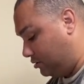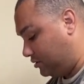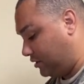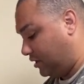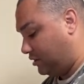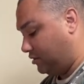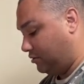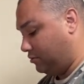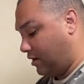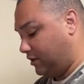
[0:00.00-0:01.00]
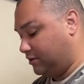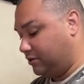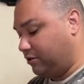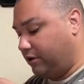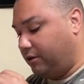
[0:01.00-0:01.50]
It's got the ice
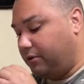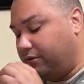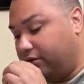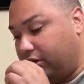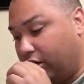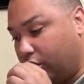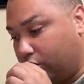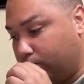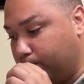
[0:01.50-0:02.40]
cream and everything.